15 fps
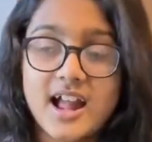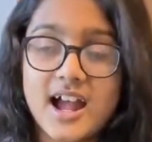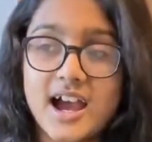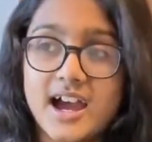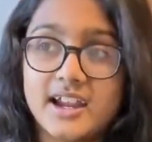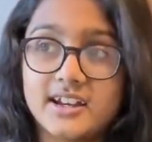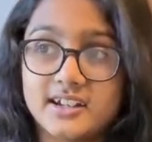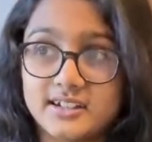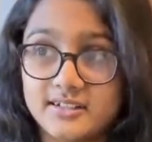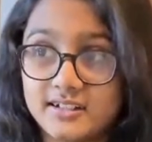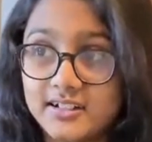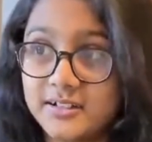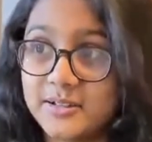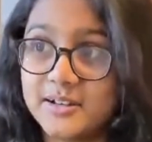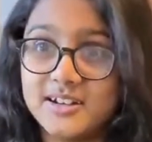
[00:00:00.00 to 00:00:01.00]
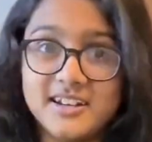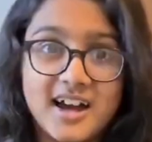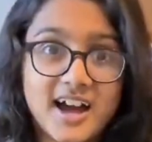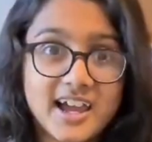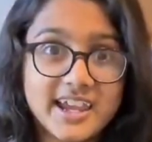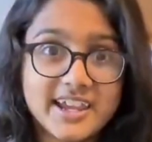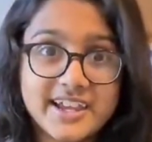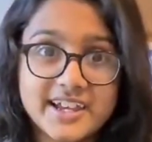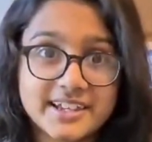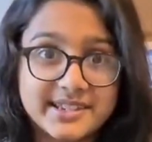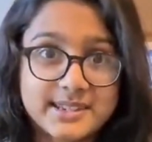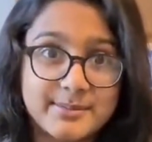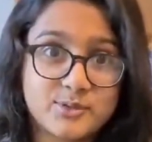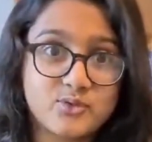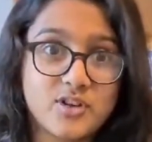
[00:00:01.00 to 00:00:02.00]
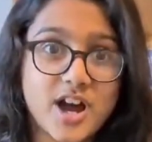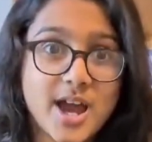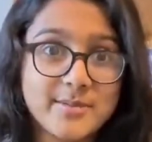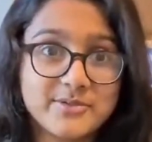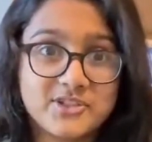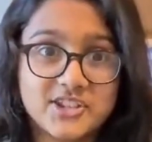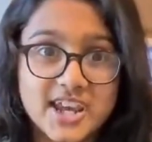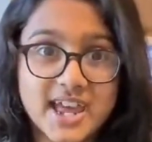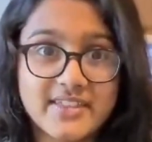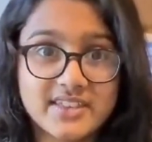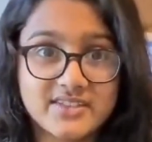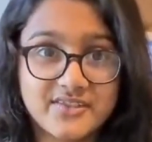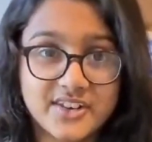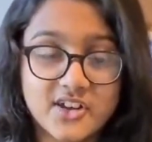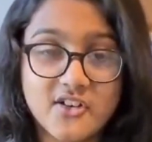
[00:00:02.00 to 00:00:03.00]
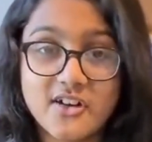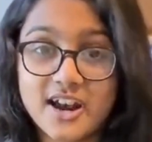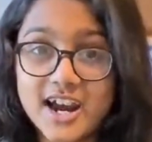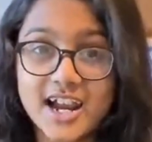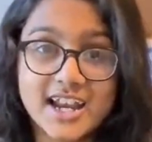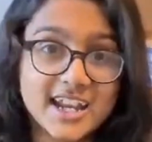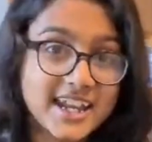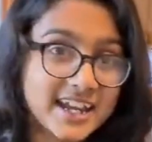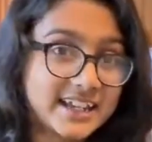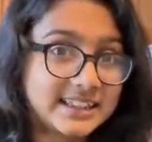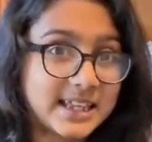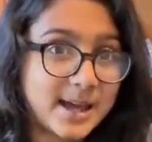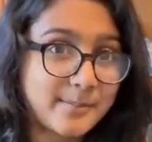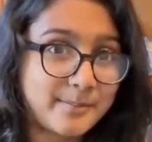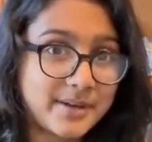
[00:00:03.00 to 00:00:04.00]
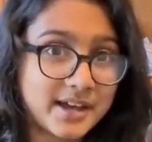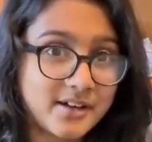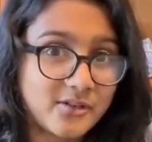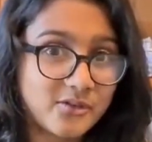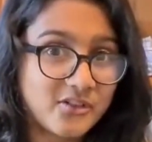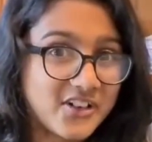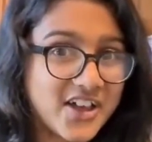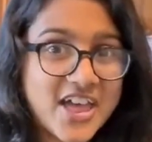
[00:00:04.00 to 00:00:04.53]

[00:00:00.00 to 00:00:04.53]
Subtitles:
And like, subscribe, share this video, click that bell.